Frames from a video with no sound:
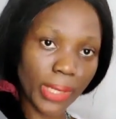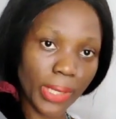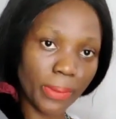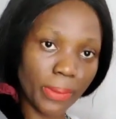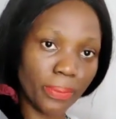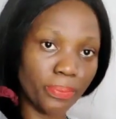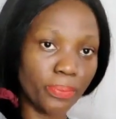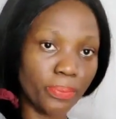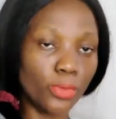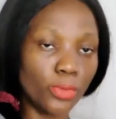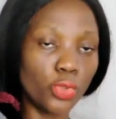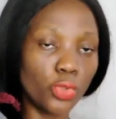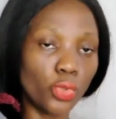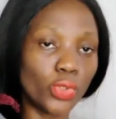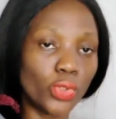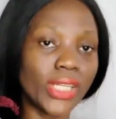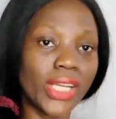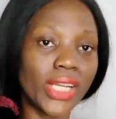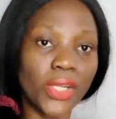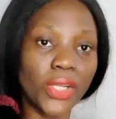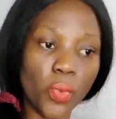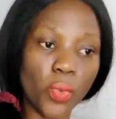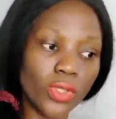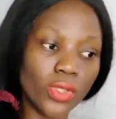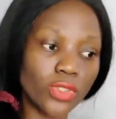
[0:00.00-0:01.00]
look like
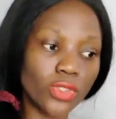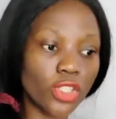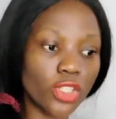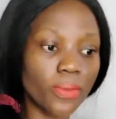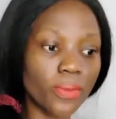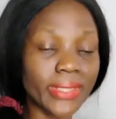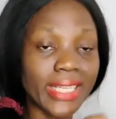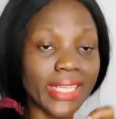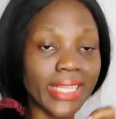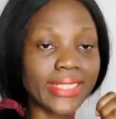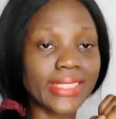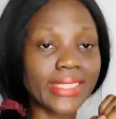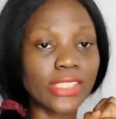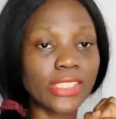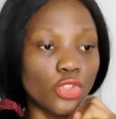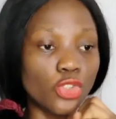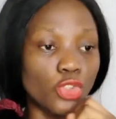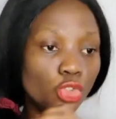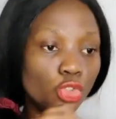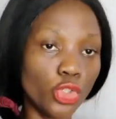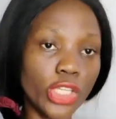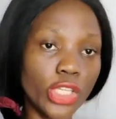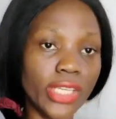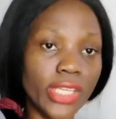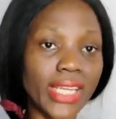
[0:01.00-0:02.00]
one something that is
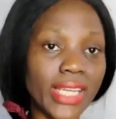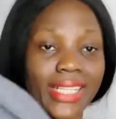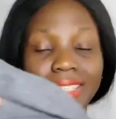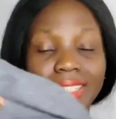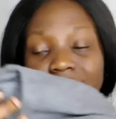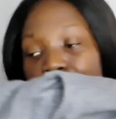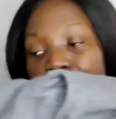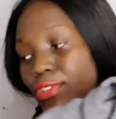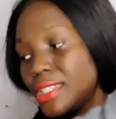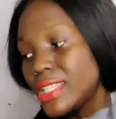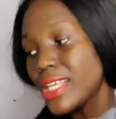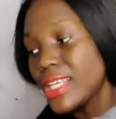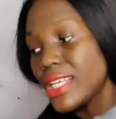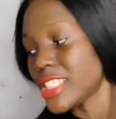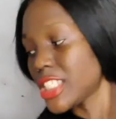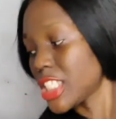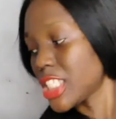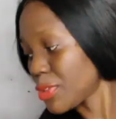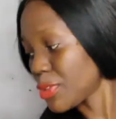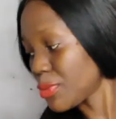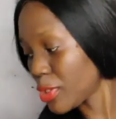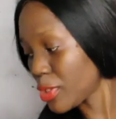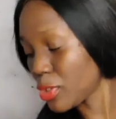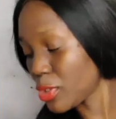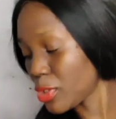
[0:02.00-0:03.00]
unique and give you that statement
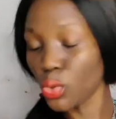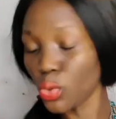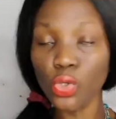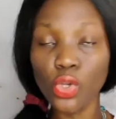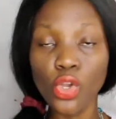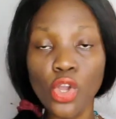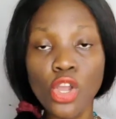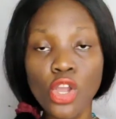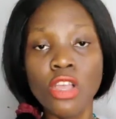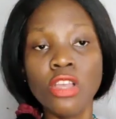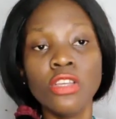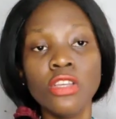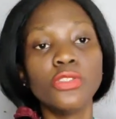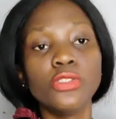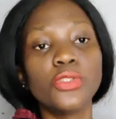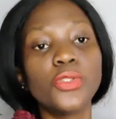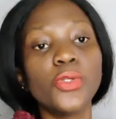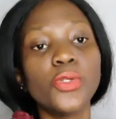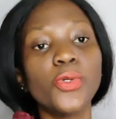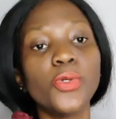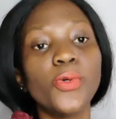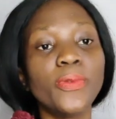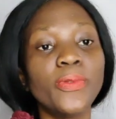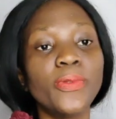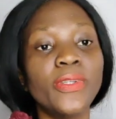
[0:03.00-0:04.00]
look. So
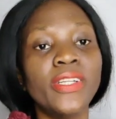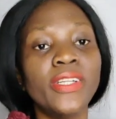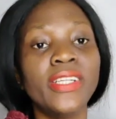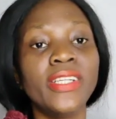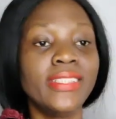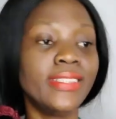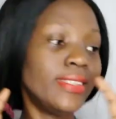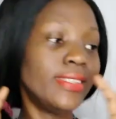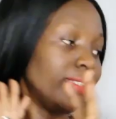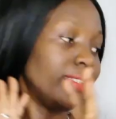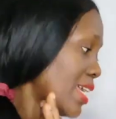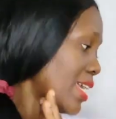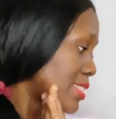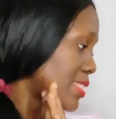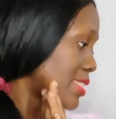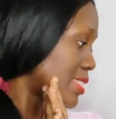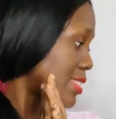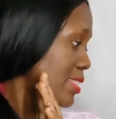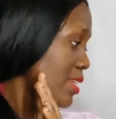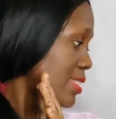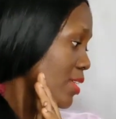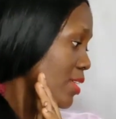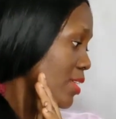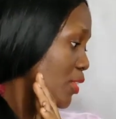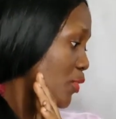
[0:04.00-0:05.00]
that's
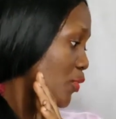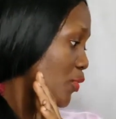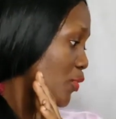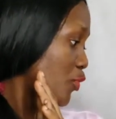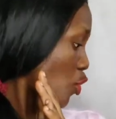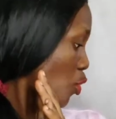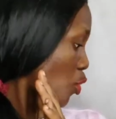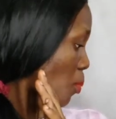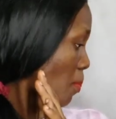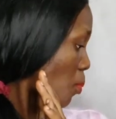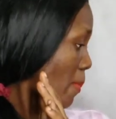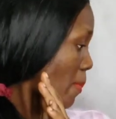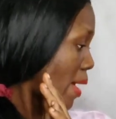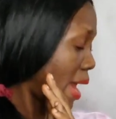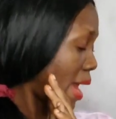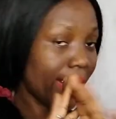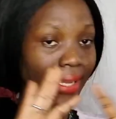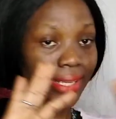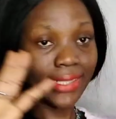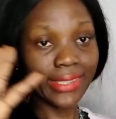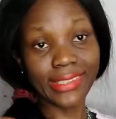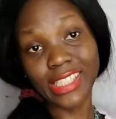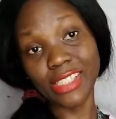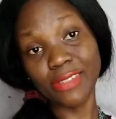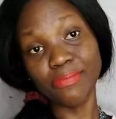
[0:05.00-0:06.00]
it for my
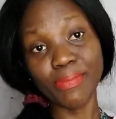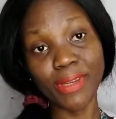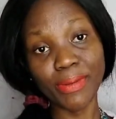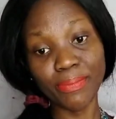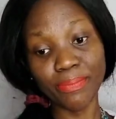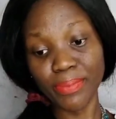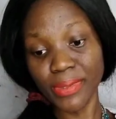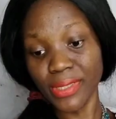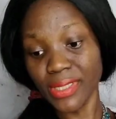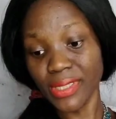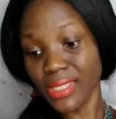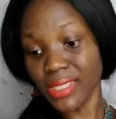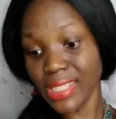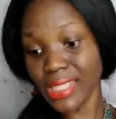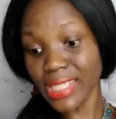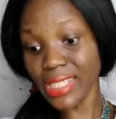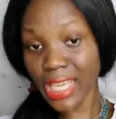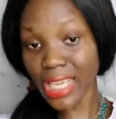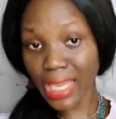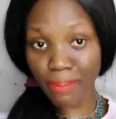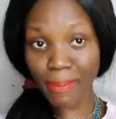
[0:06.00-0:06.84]
statement pieces in my